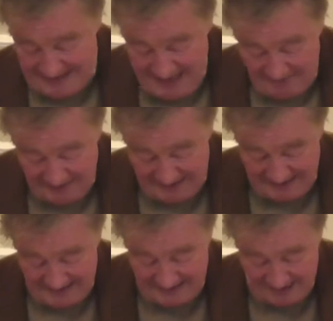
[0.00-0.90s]
David,
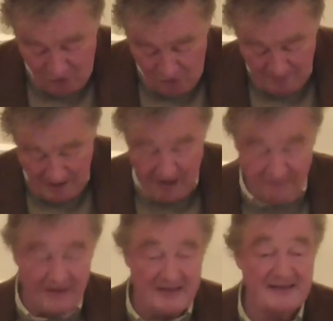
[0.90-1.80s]
it is so
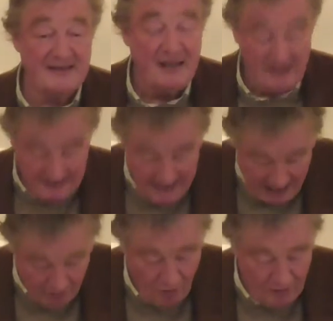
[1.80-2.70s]
marvellous.
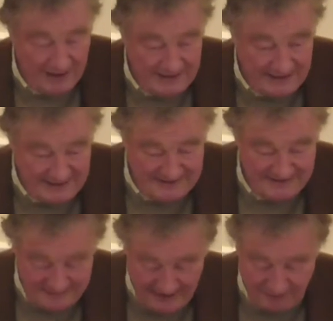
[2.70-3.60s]
Now all I need
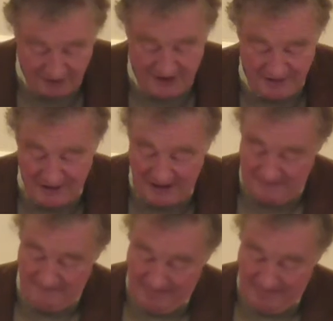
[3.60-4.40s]
is a secretary.